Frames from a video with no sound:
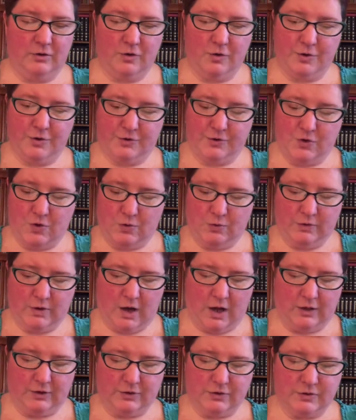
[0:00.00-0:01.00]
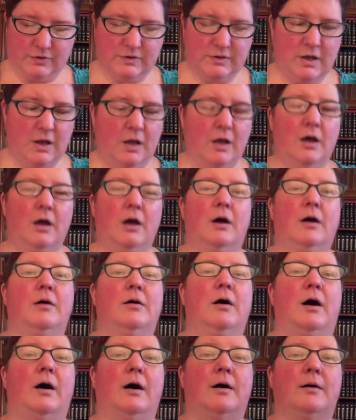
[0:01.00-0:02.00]
earth tone colors.
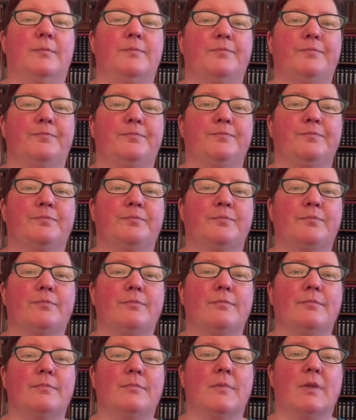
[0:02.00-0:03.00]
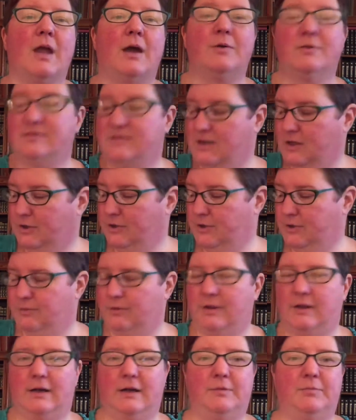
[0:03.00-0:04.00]
I was telling you
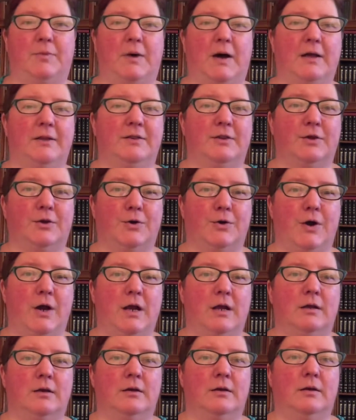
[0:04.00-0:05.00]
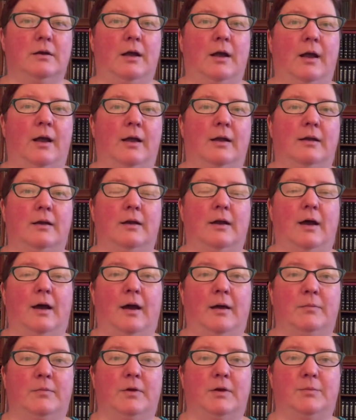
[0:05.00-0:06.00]
that I bought the crate, and
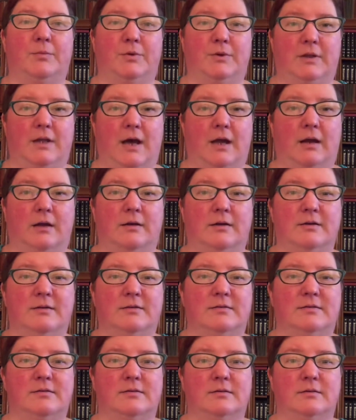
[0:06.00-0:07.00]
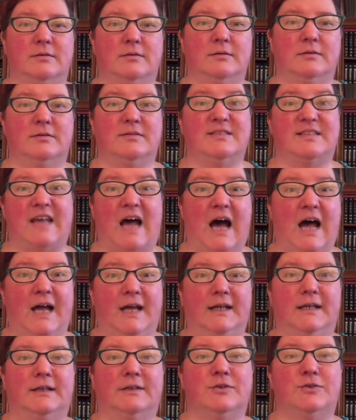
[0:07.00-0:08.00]
I'm going to put that on its
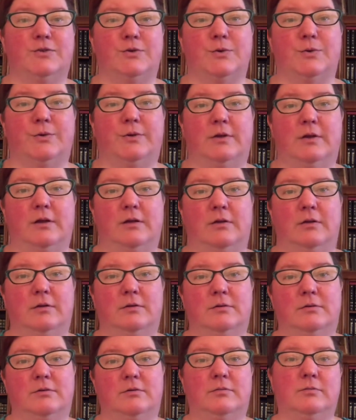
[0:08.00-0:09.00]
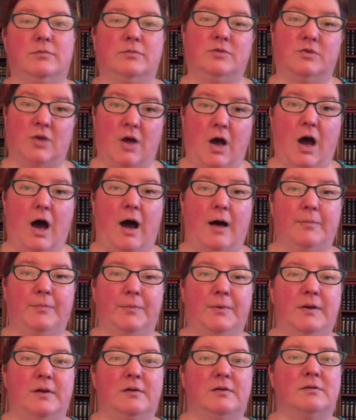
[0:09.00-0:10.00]
side so the top
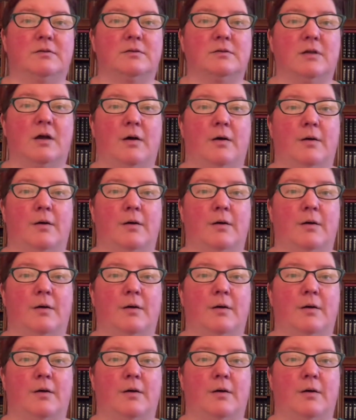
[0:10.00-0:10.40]
is